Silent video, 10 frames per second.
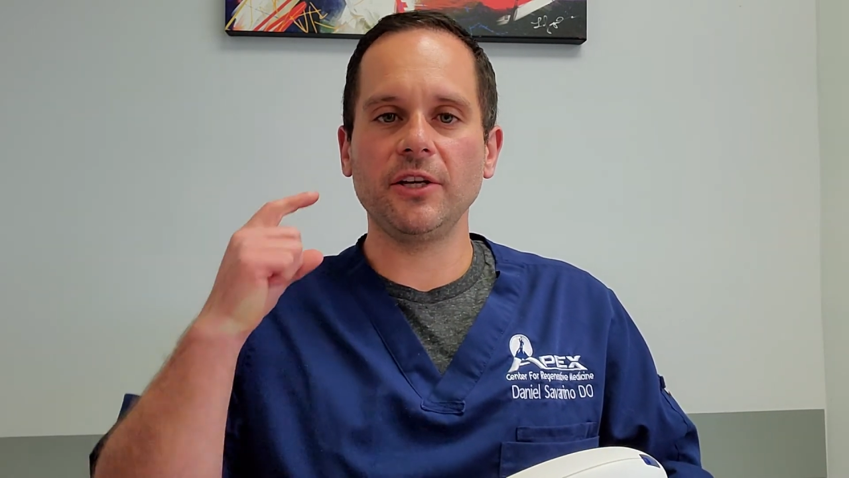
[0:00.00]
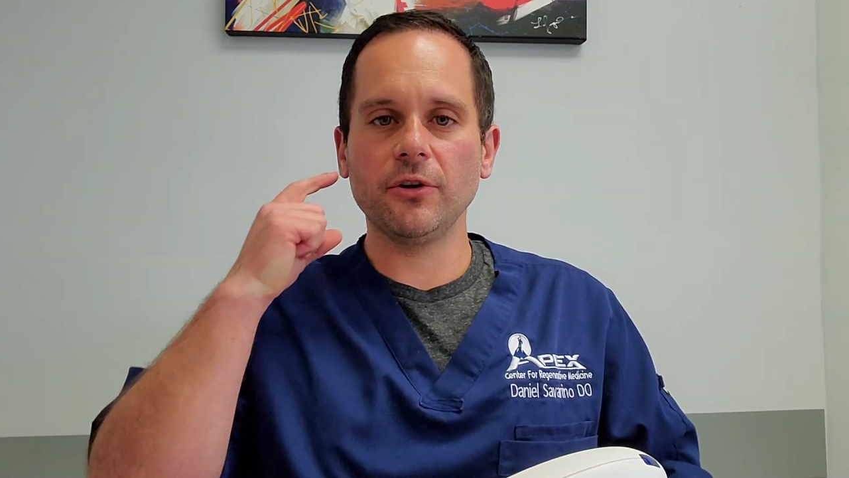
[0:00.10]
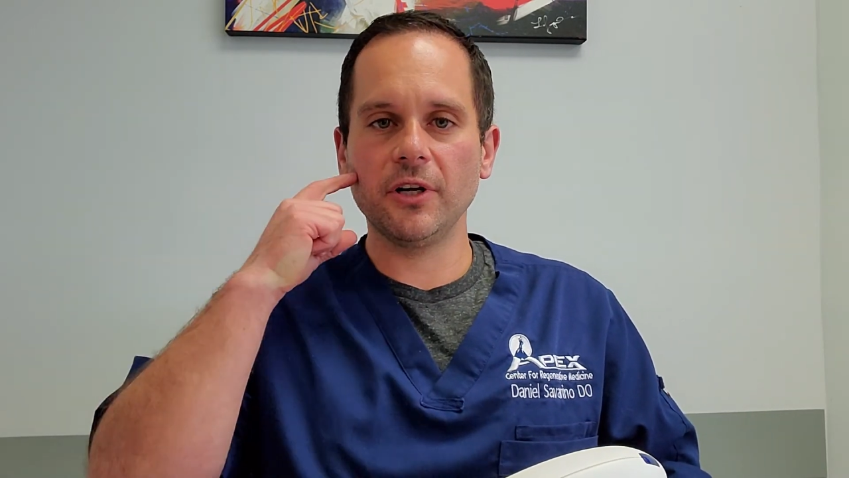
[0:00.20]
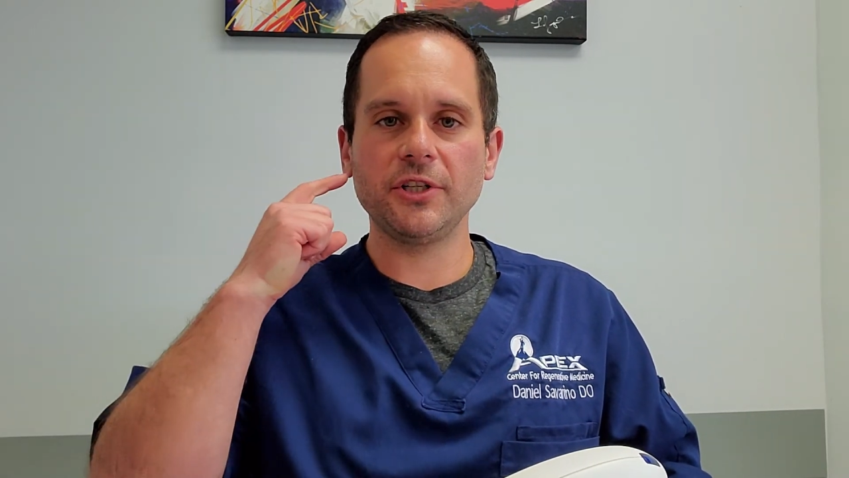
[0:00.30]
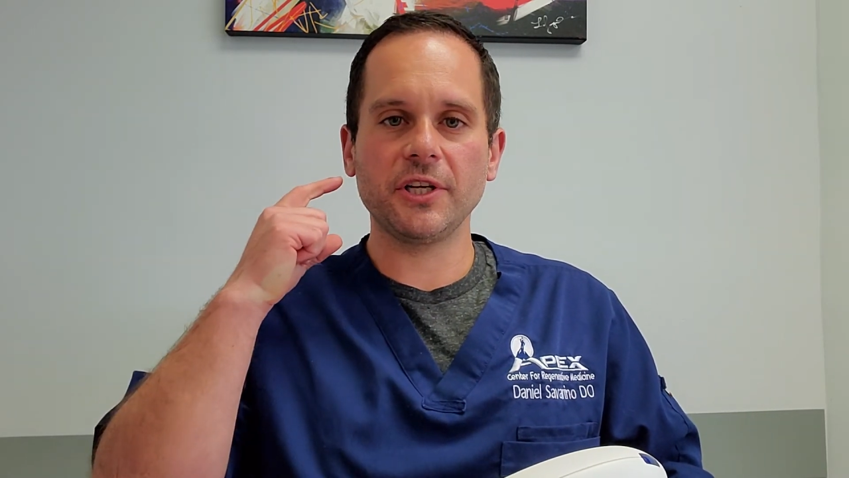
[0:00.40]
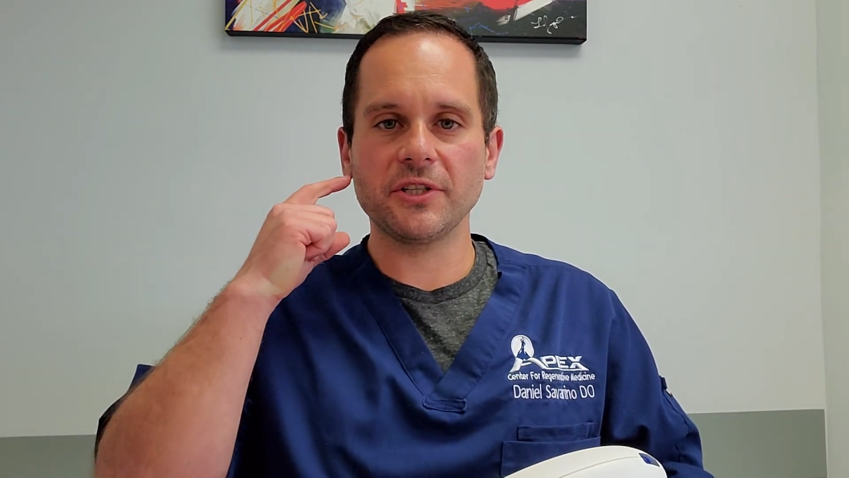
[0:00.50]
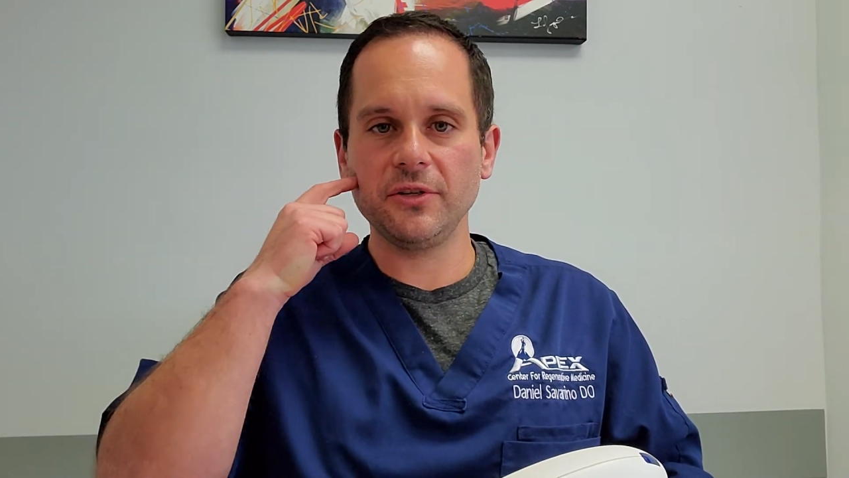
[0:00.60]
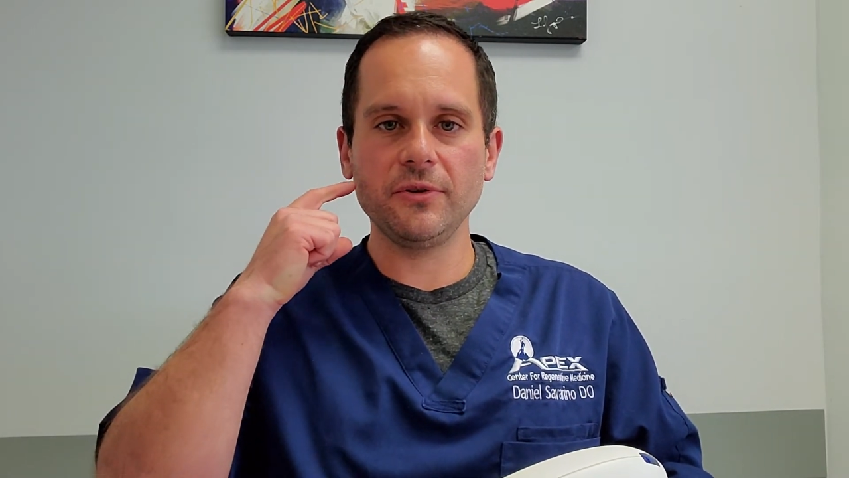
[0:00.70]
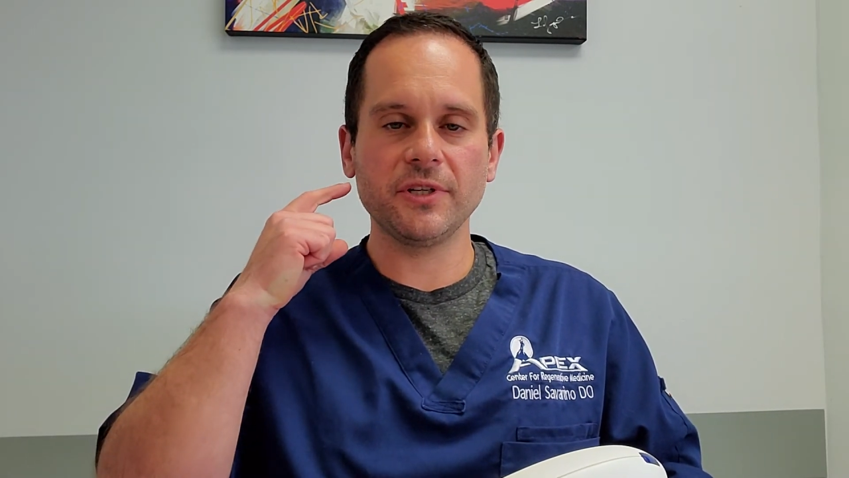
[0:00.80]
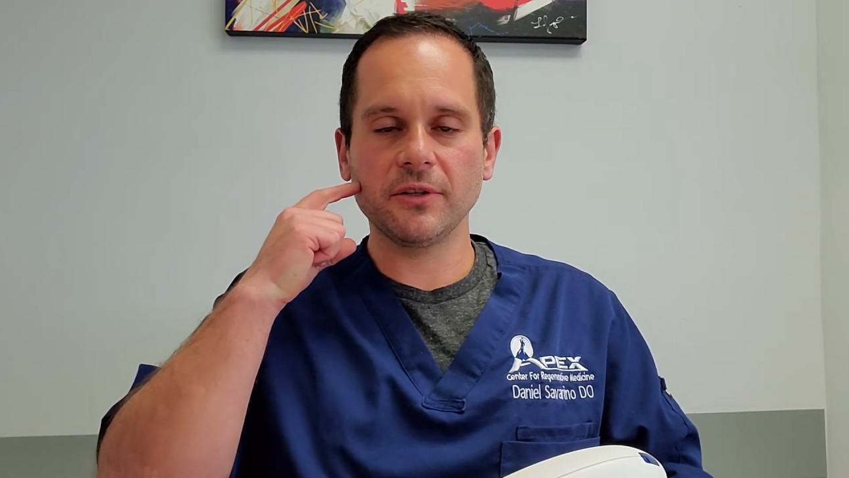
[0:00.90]
you're just
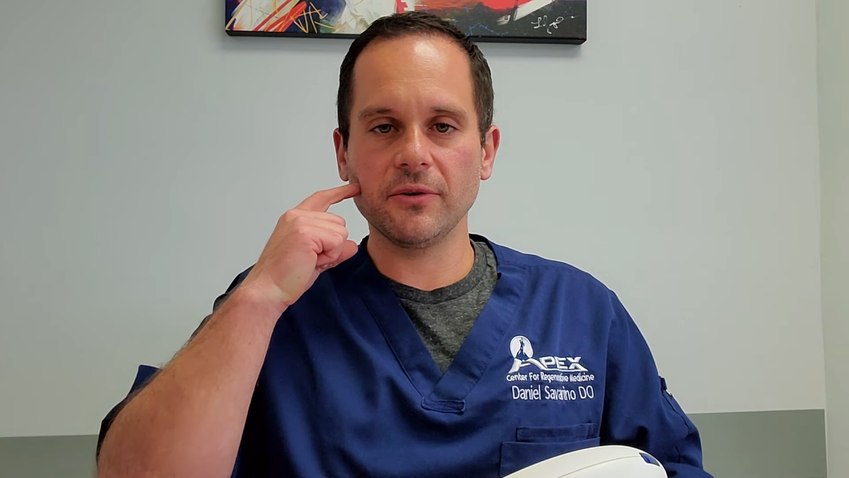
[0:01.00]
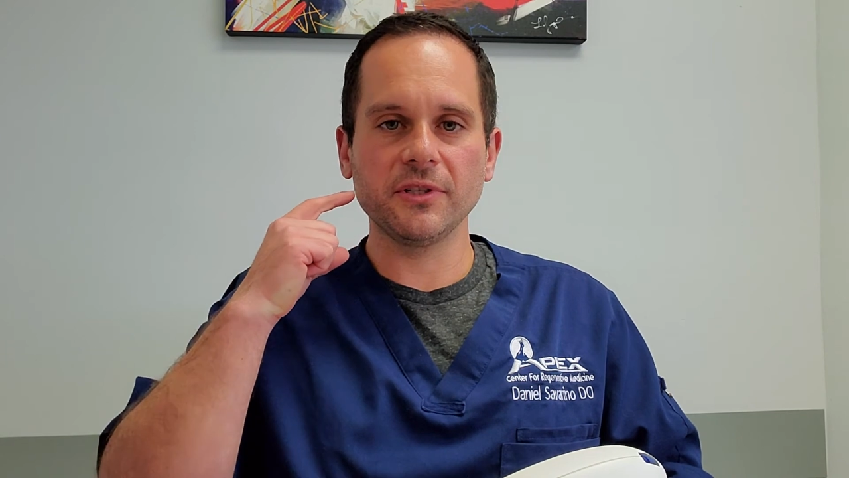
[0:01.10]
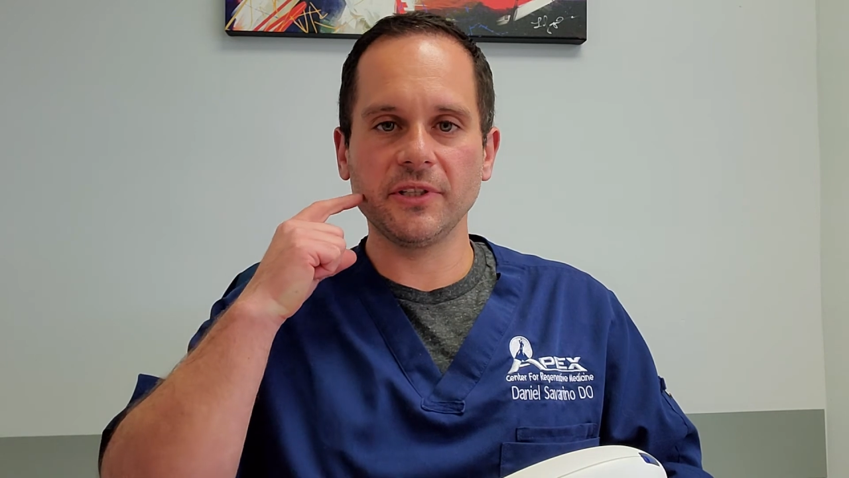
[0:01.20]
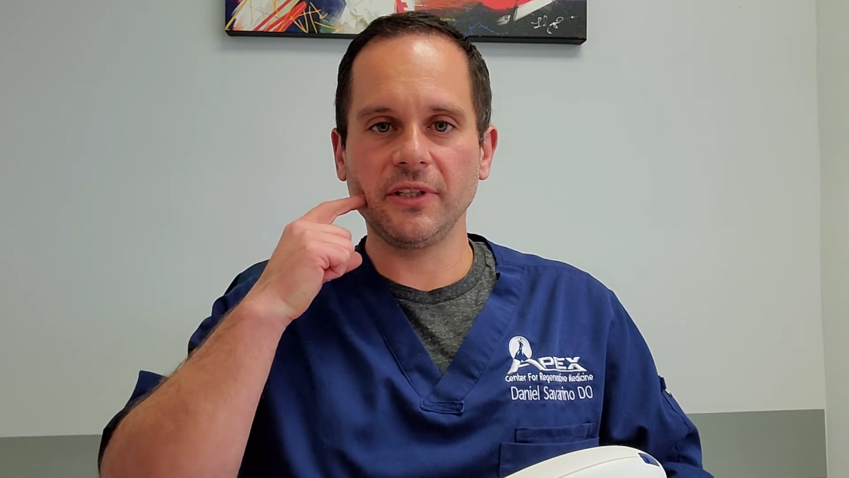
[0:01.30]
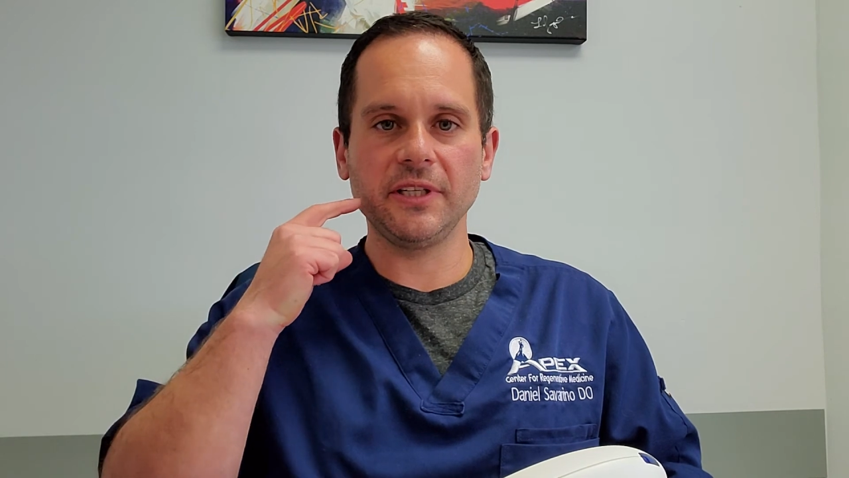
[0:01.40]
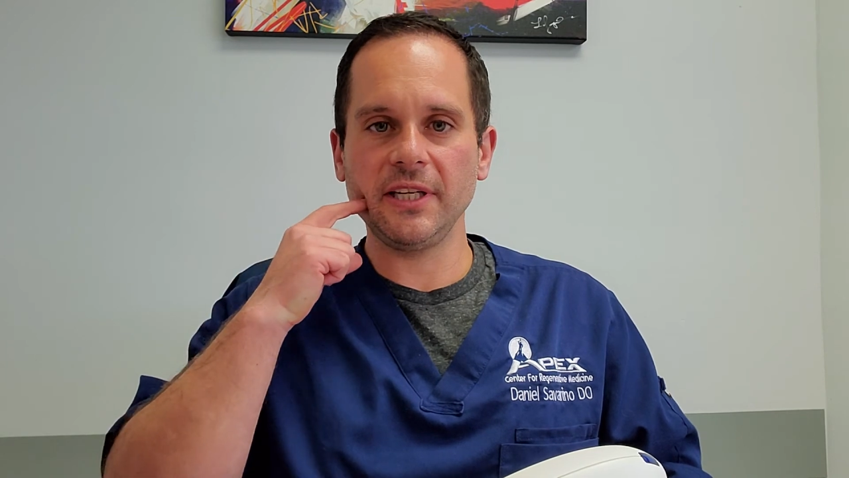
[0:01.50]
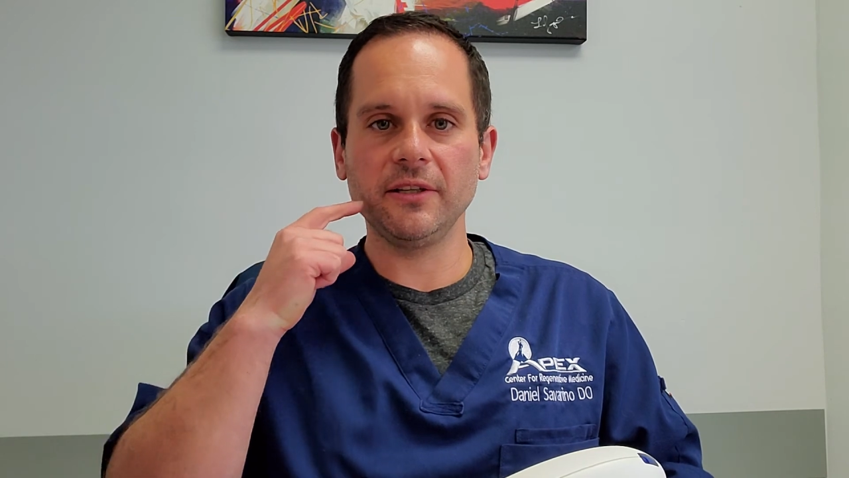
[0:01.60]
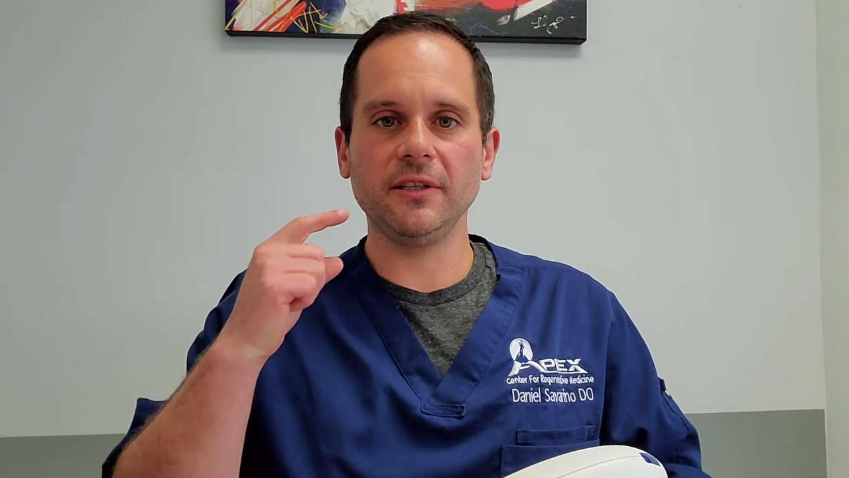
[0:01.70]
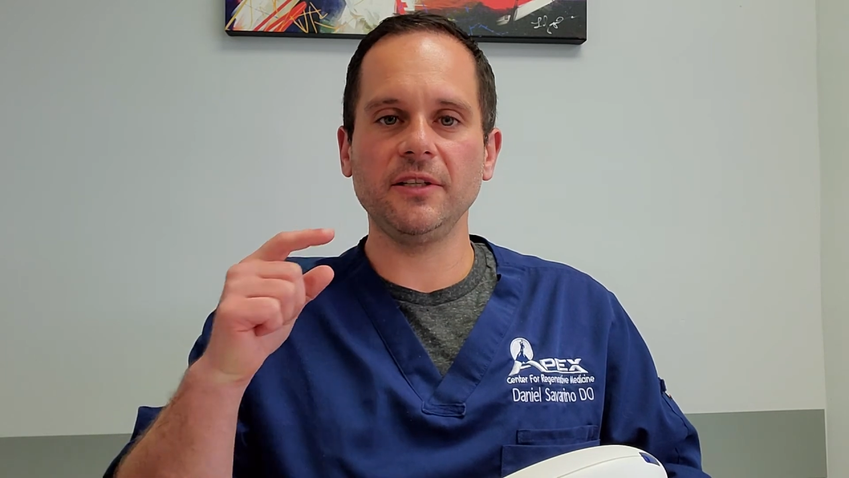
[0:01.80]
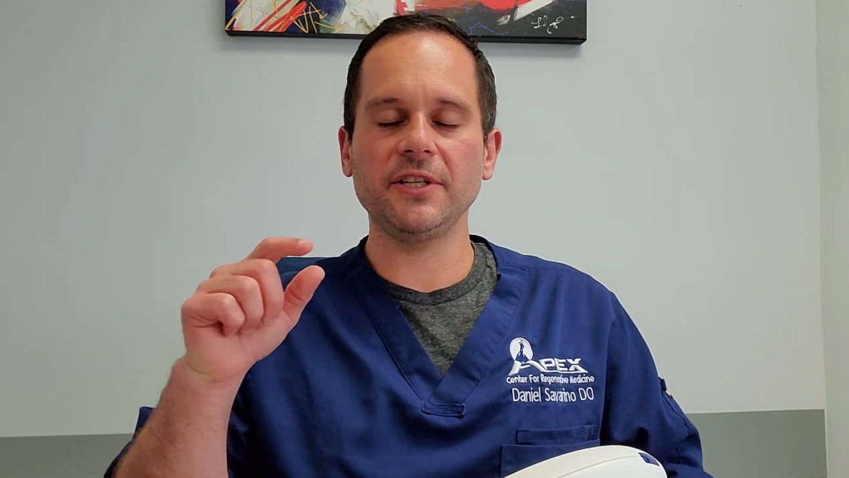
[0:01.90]
using those little
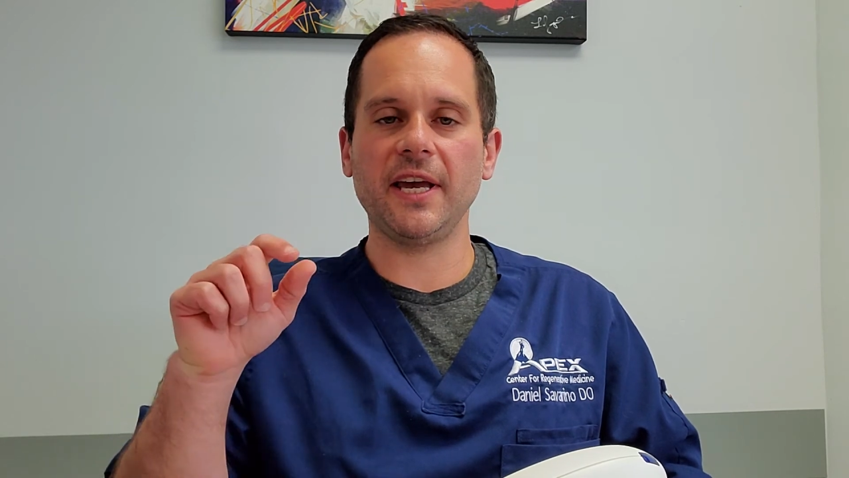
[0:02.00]
needles,